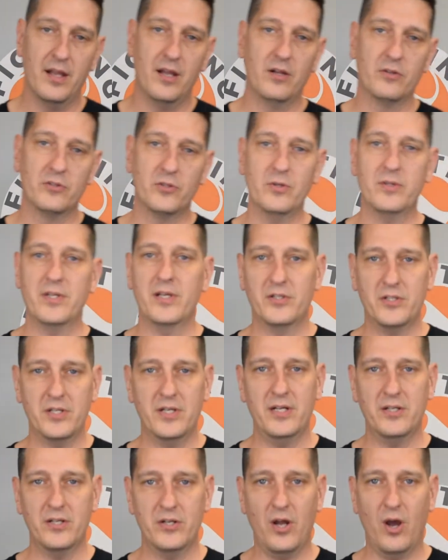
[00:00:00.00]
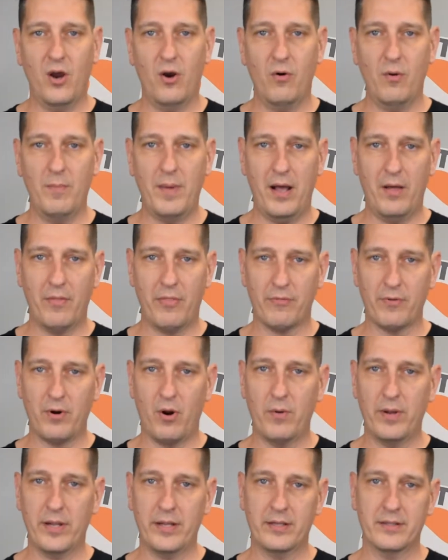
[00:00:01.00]
Two things you need to know about
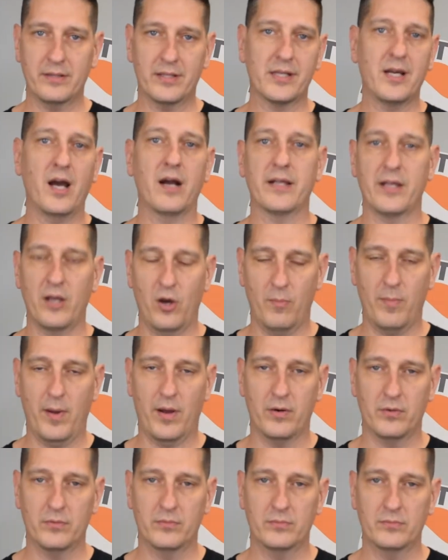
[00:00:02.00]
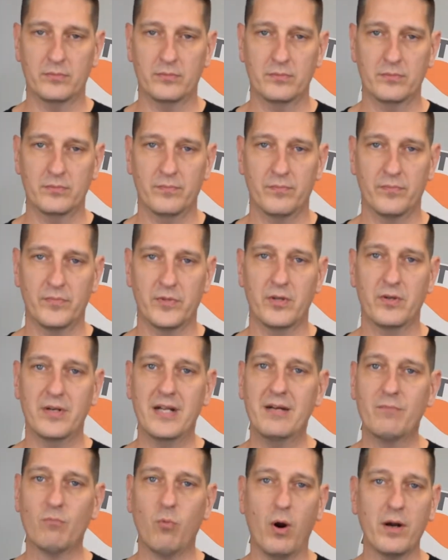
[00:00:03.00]
throwing the cutting elbow.
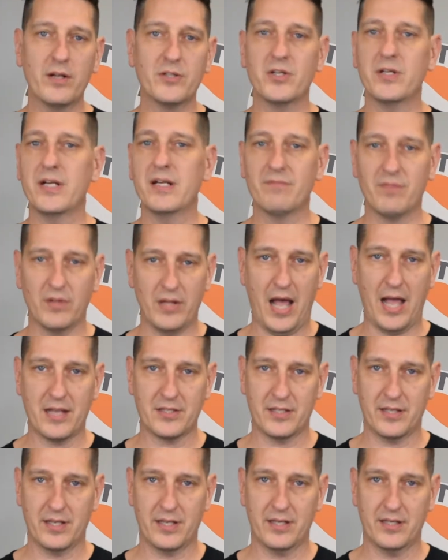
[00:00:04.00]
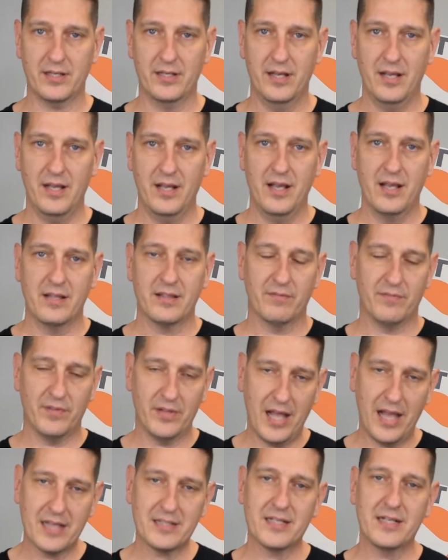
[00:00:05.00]
One is you need velocity. The
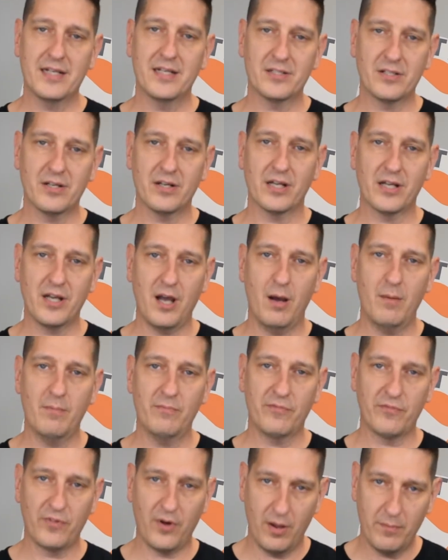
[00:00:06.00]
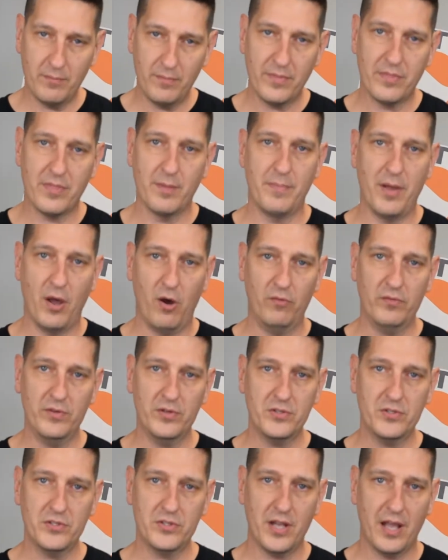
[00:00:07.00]
velocity is going to come from the
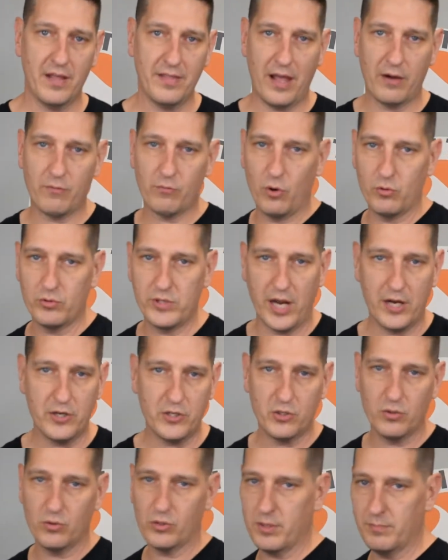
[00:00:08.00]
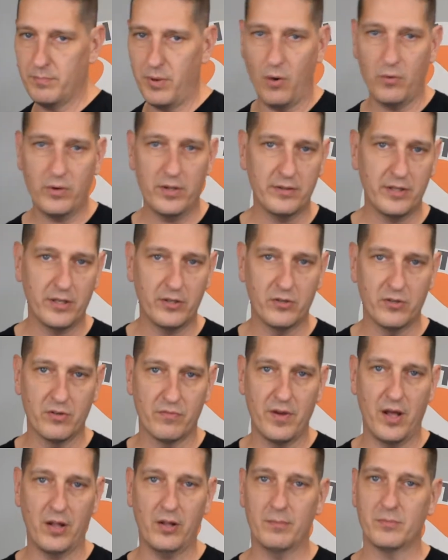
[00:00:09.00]
pelvis and that rotational component that you
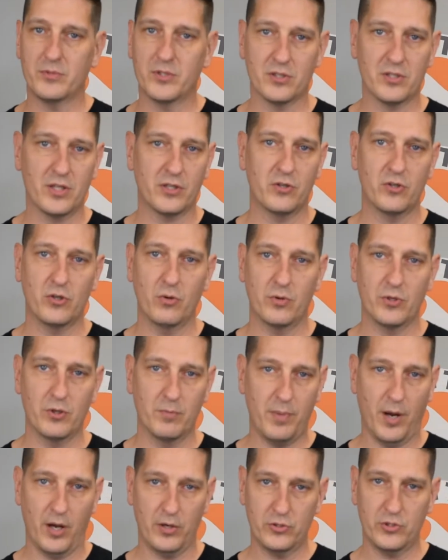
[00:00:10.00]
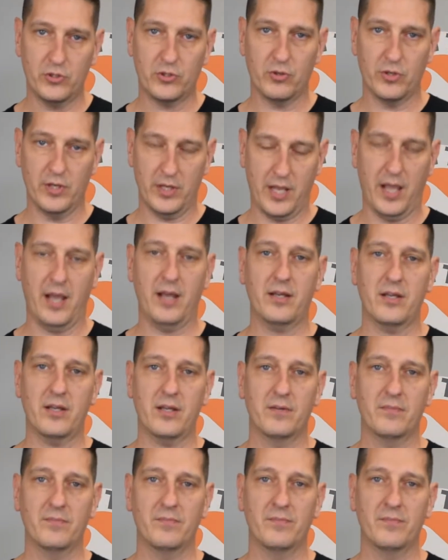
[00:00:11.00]
develop just like you do when you punch or you kick.